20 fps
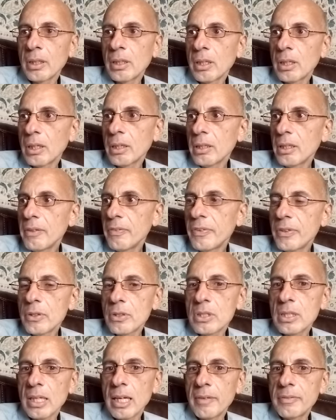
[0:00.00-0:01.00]
Uh, he
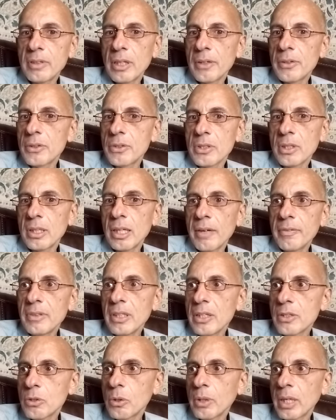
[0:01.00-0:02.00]
feels loved. Others are loved.
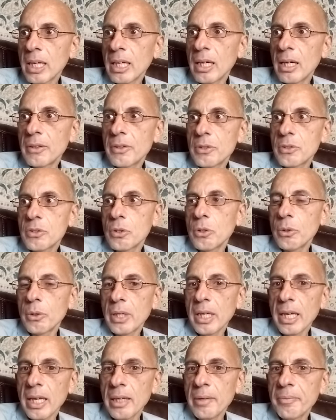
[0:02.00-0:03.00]
He's okay. Others are
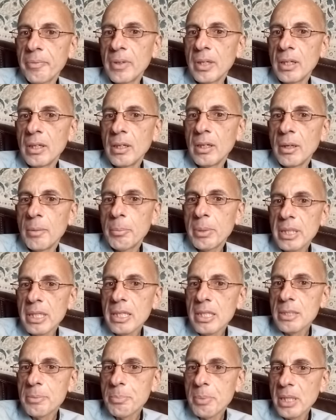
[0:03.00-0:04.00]
okay. But
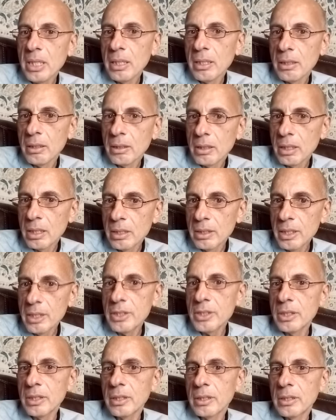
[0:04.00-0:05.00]
he's being
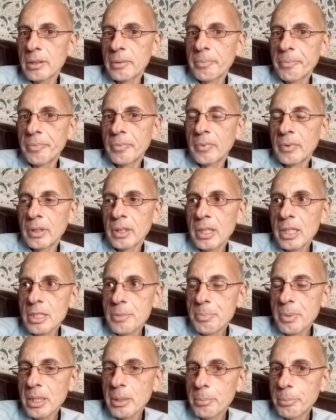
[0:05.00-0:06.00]
conditioned. He's
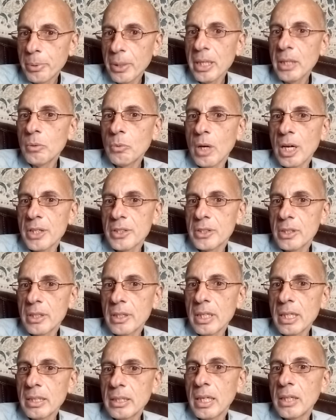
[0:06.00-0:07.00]
being brainwashed to
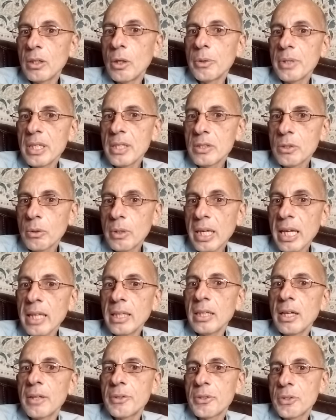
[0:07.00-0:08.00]
think that no, he's okay
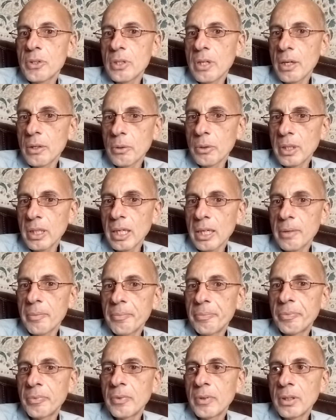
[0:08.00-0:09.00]
and others are not okay.
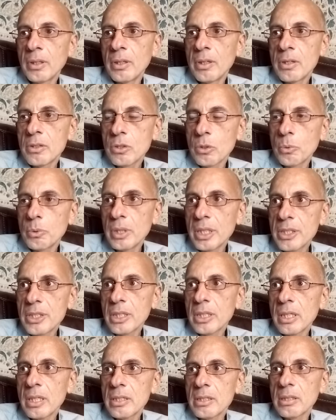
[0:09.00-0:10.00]
So
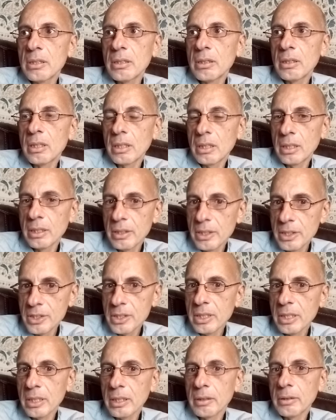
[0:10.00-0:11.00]
religion is a, a
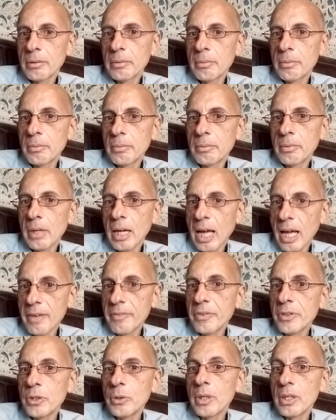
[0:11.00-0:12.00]
conditioning
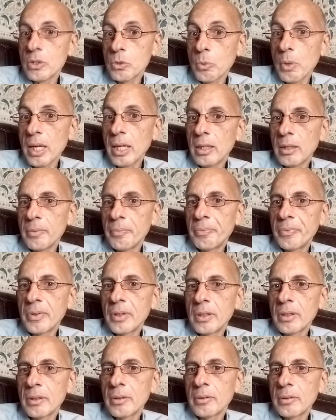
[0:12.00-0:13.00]
avenue as well,
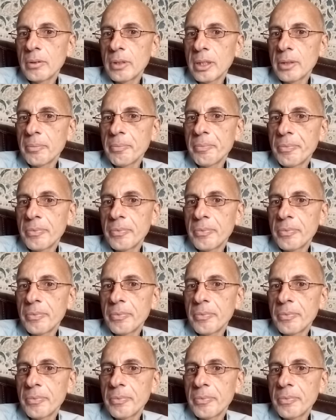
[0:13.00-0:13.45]
right?